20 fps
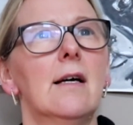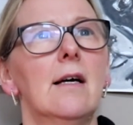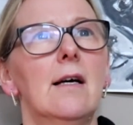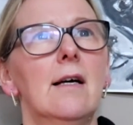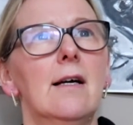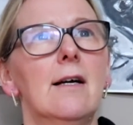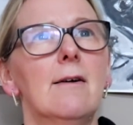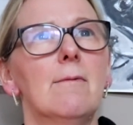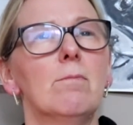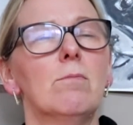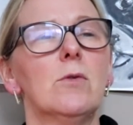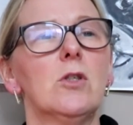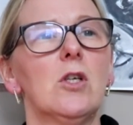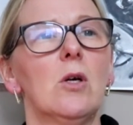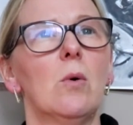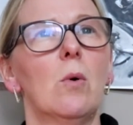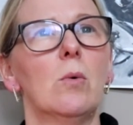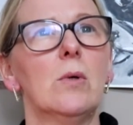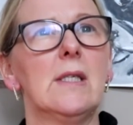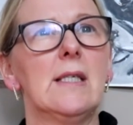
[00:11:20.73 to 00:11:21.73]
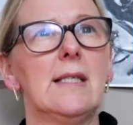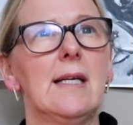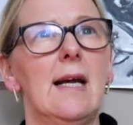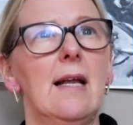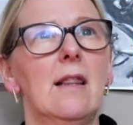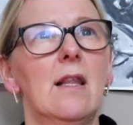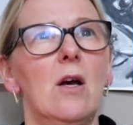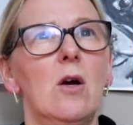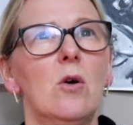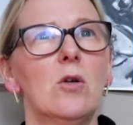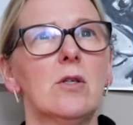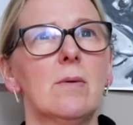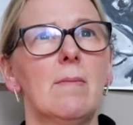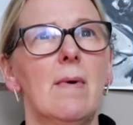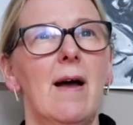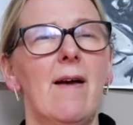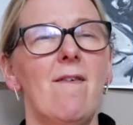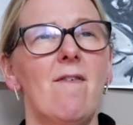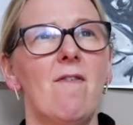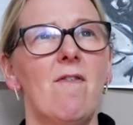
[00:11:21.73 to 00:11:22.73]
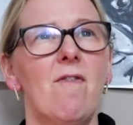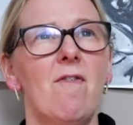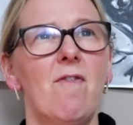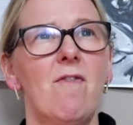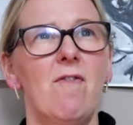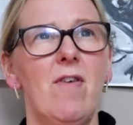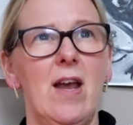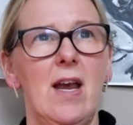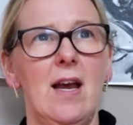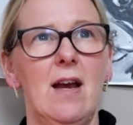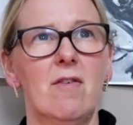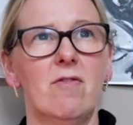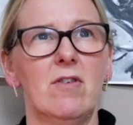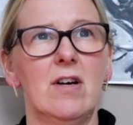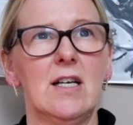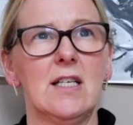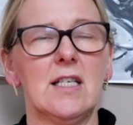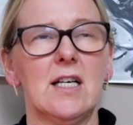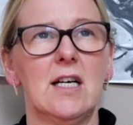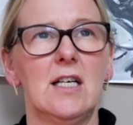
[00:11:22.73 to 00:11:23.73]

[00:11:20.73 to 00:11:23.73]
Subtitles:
So I would say those are my favourite.